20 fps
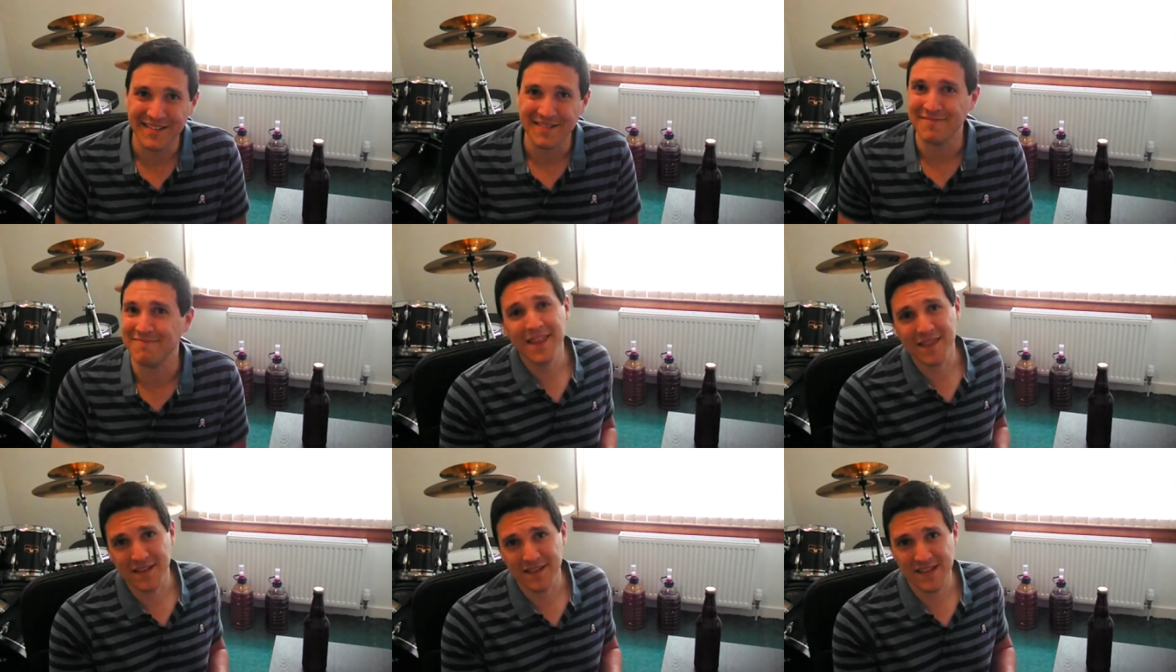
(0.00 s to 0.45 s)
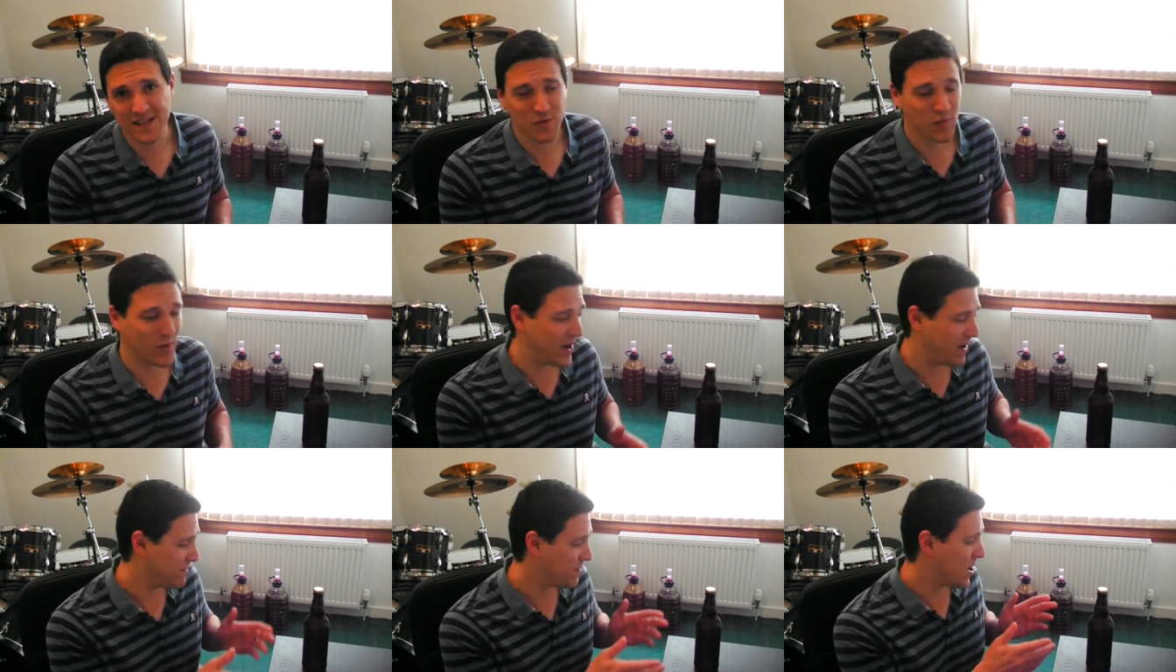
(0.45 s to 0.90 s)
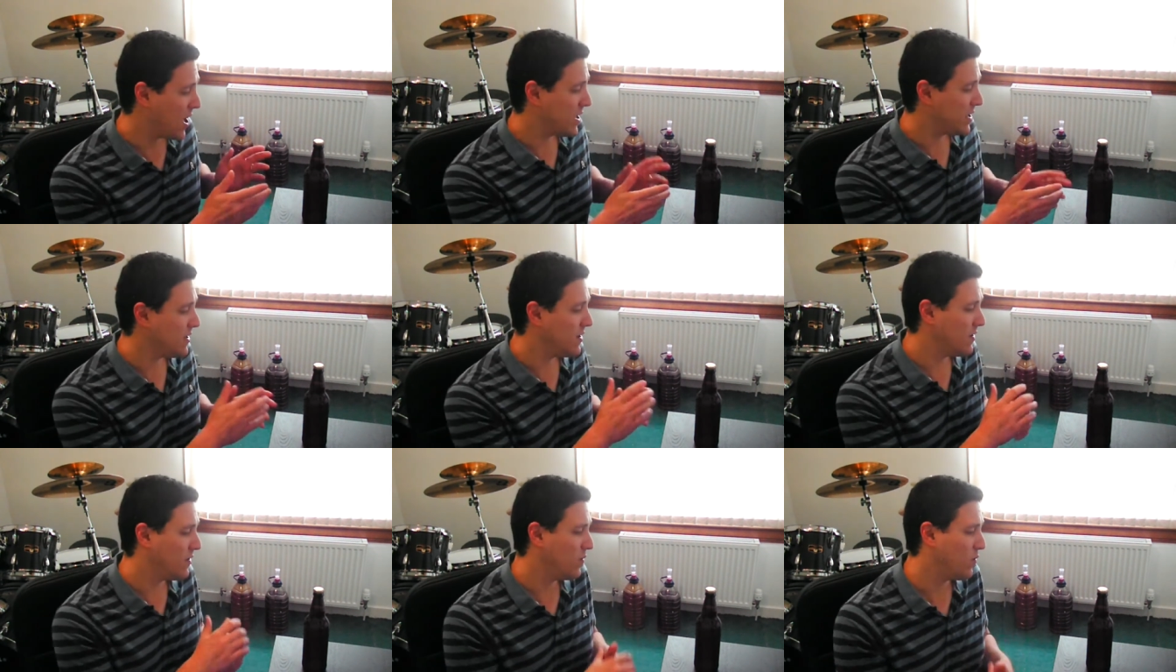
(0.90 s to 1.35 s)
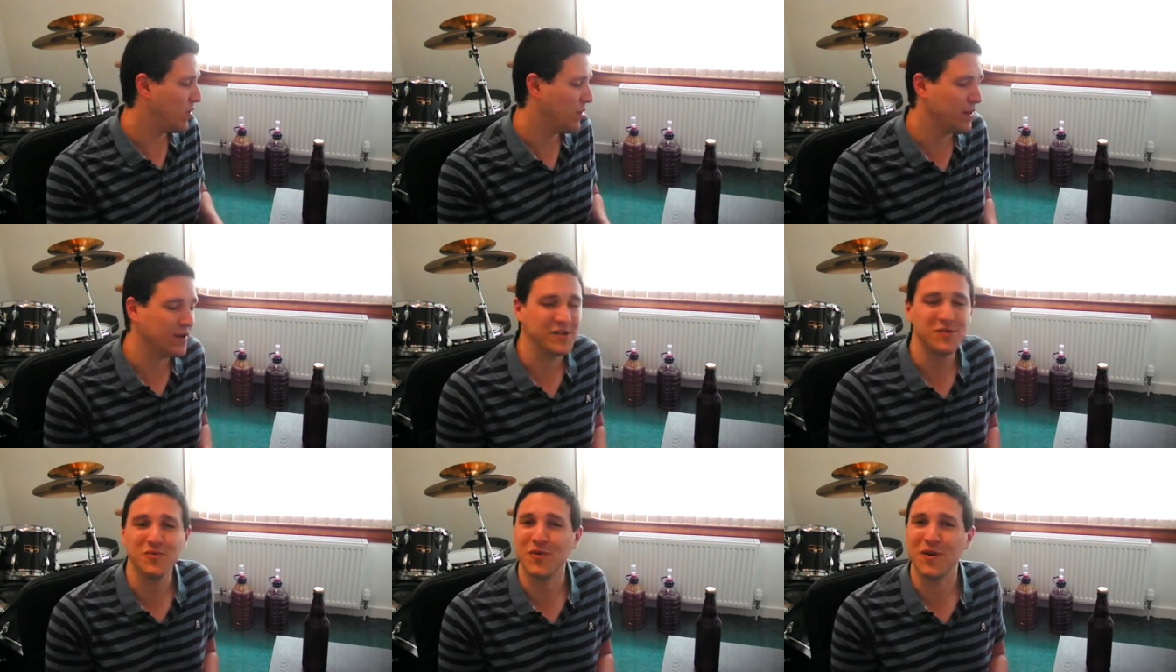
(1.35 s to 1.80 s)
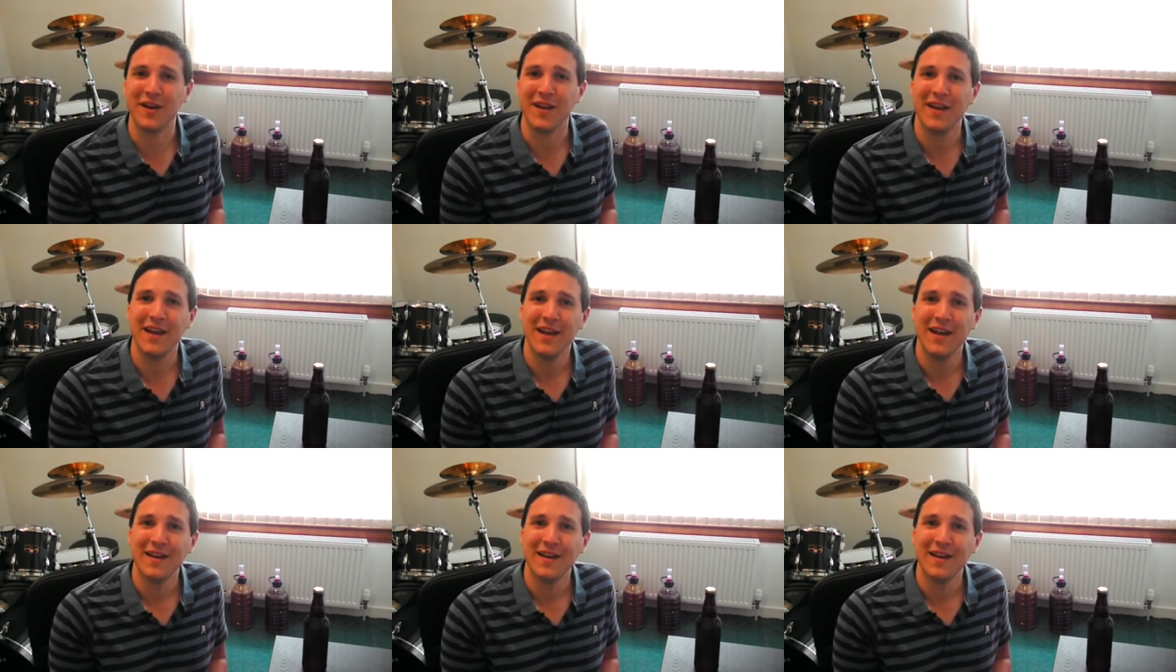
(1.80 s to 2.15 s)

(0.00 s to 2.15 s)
And this is what I've gotten with this one.